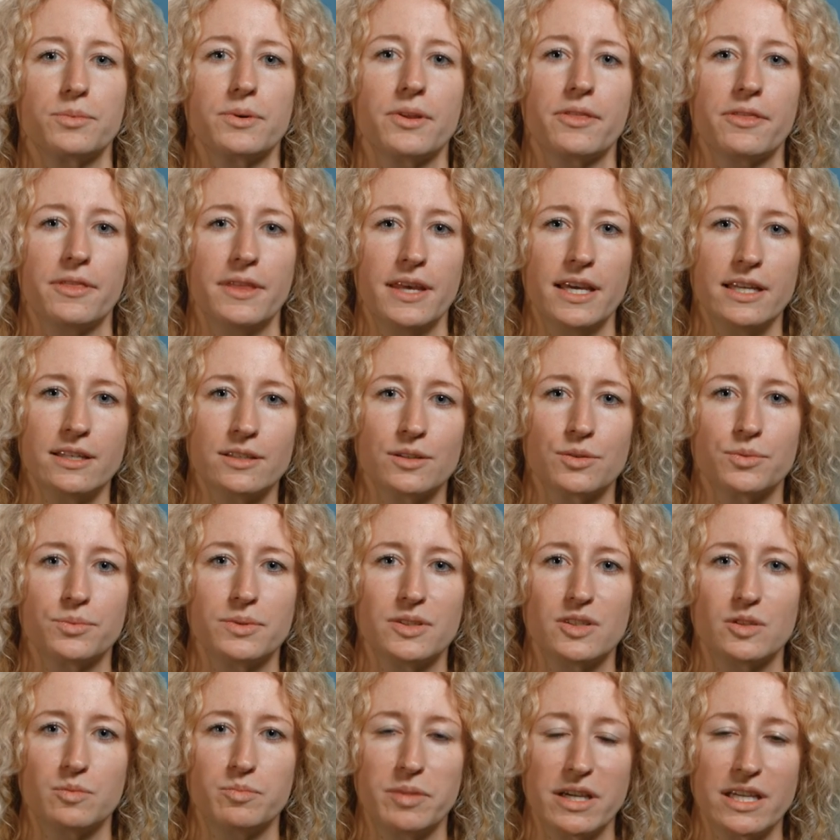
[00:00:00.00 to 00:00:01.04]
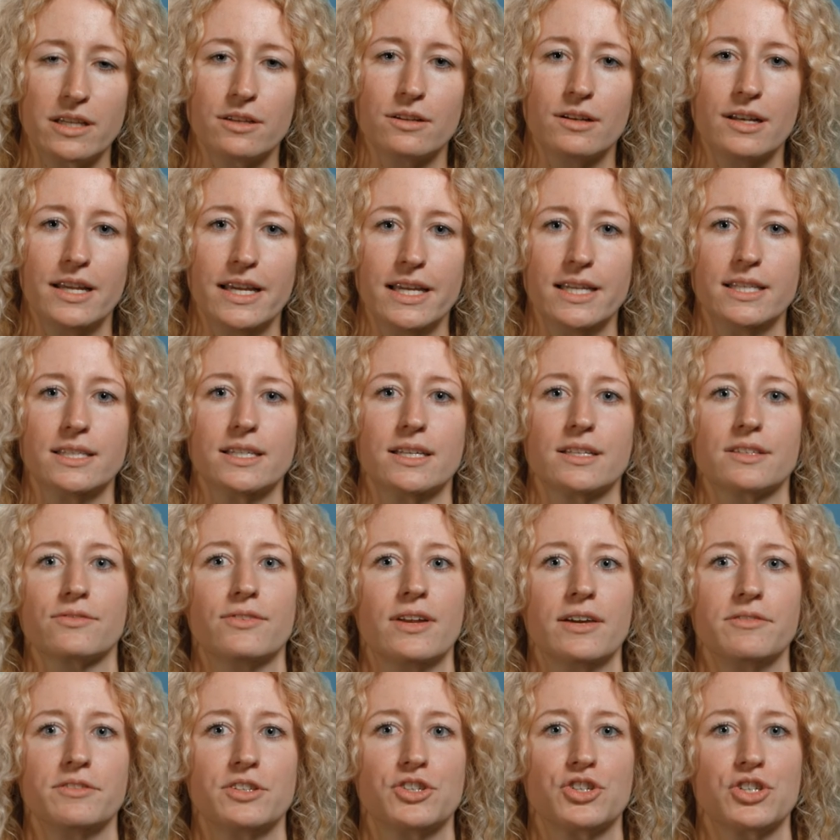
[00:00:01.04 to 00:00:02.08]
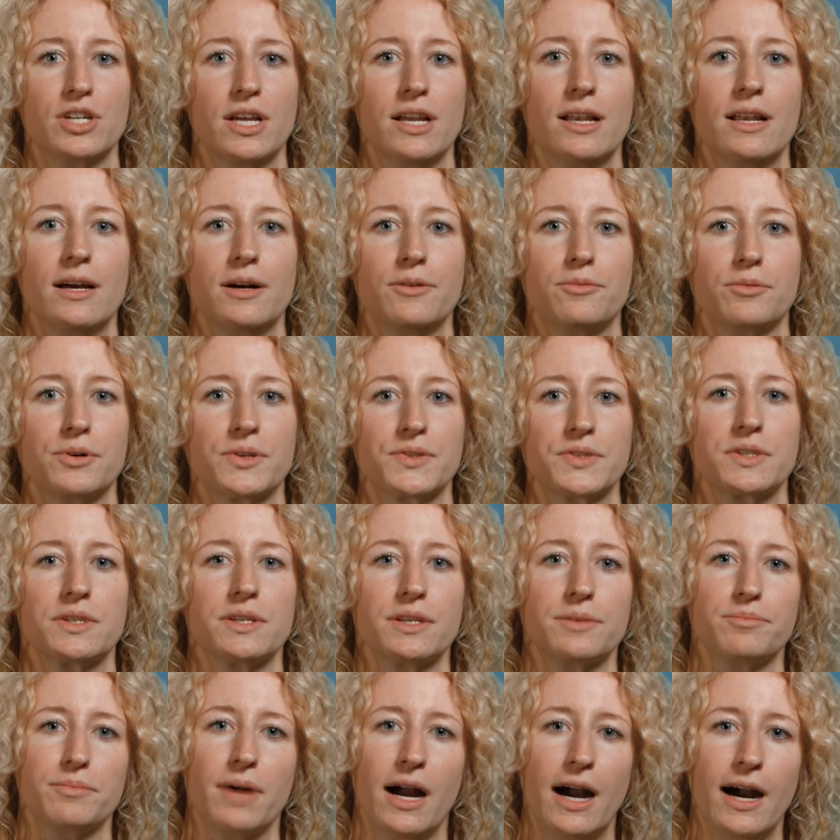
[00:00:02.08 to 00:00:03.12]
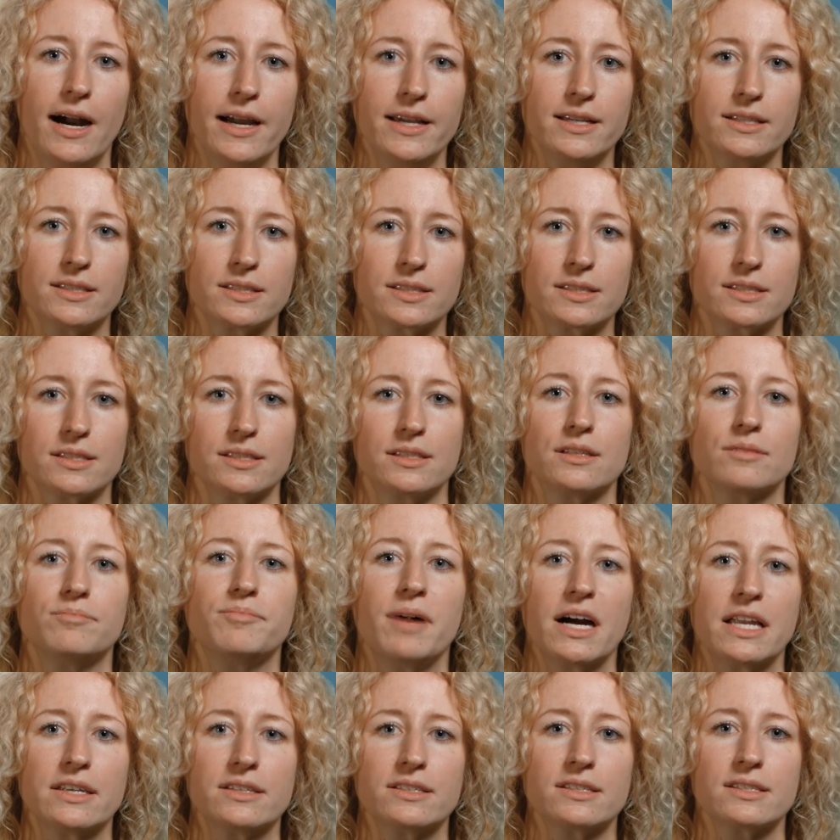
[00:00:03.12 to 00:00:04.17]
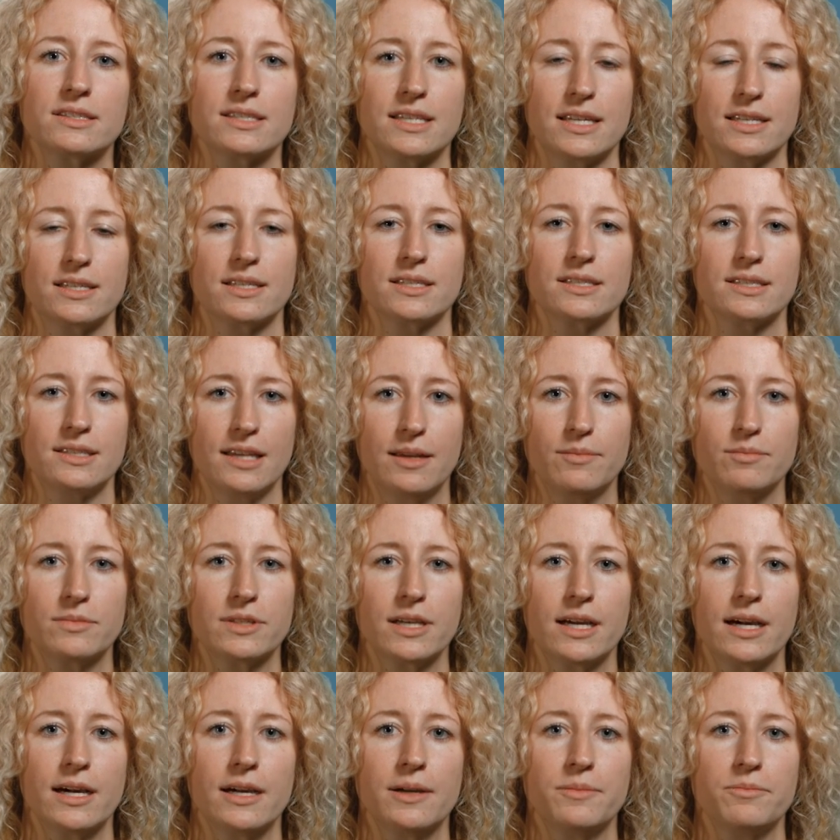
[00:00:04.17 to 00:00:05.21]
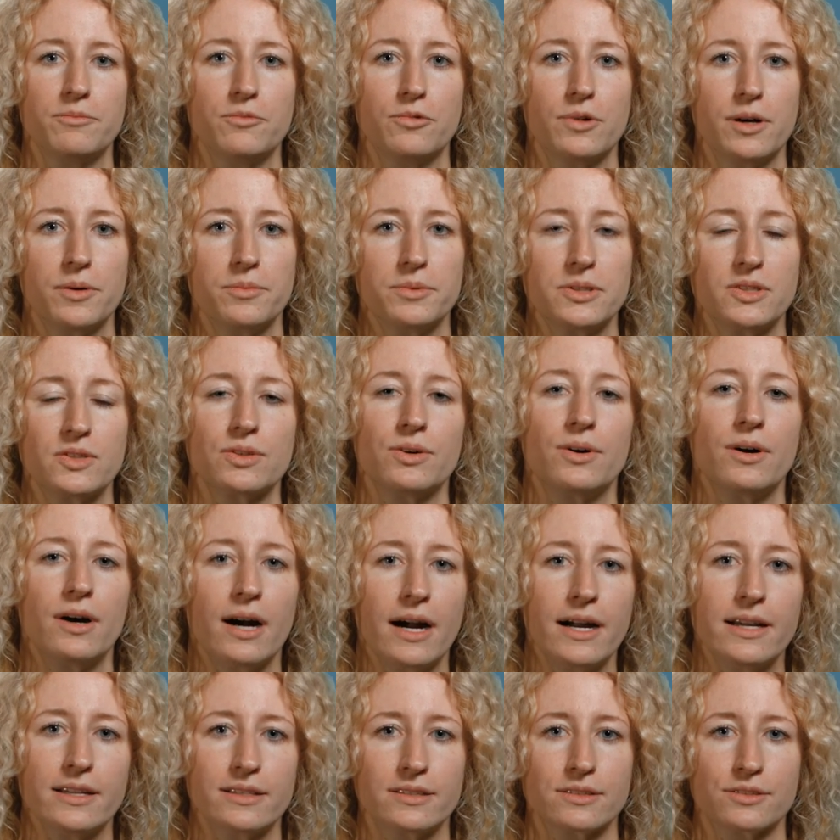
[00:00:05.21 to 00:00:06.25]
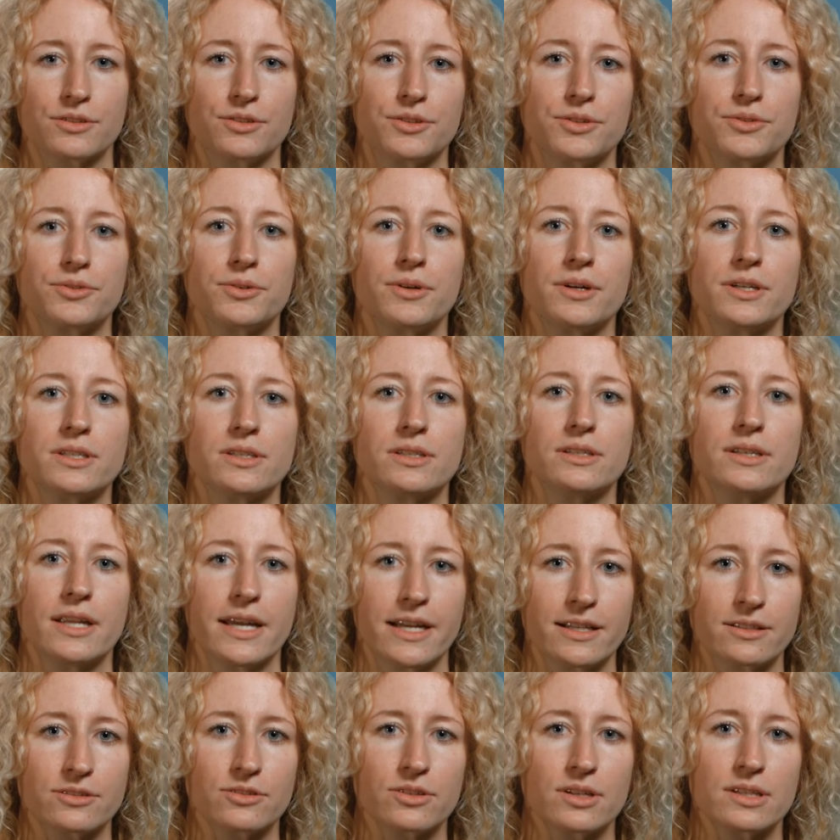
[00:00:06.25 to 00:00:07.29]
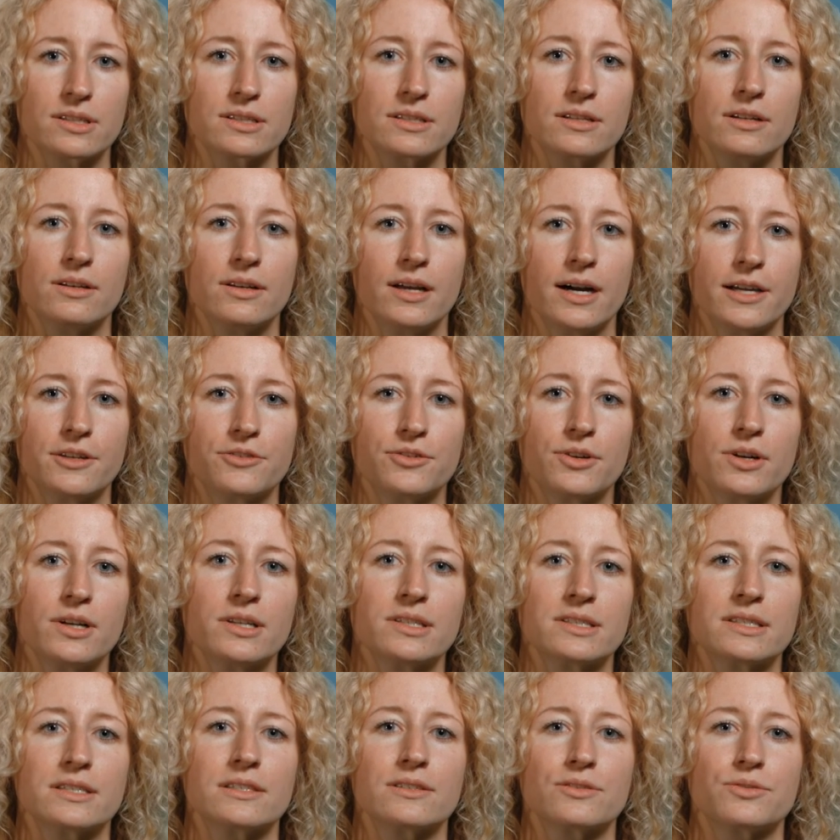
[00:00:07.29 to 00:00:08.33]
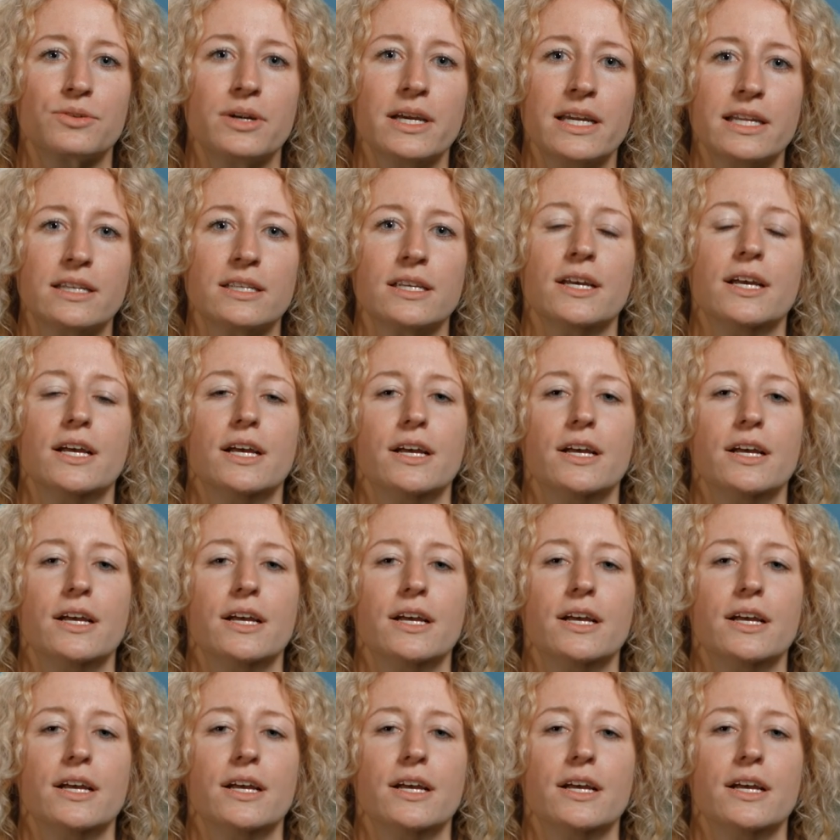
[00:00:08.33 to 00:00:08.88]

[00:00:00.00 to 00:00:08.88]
with that, we speculate as Flavicella was highest in abundance at the same time where we saw highest chondroitin extracellular hydrolysis rate,